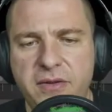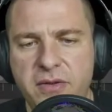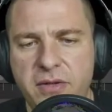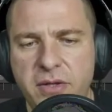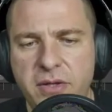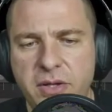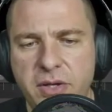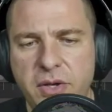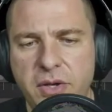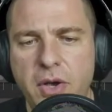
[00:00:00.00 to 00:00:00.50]

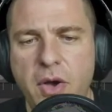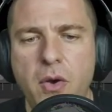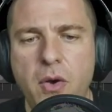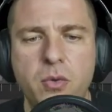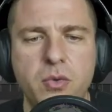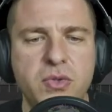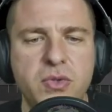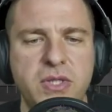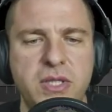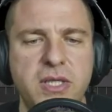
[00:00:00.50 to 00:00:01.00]
goes
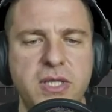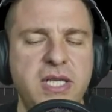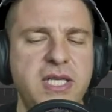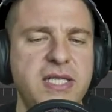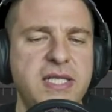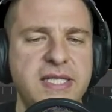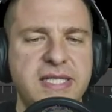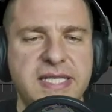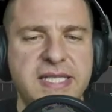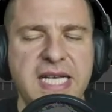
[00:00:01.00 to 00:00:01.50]

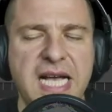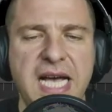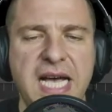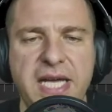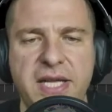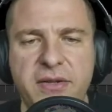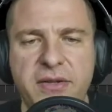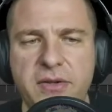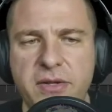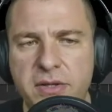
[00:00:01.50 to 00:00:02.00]
inside the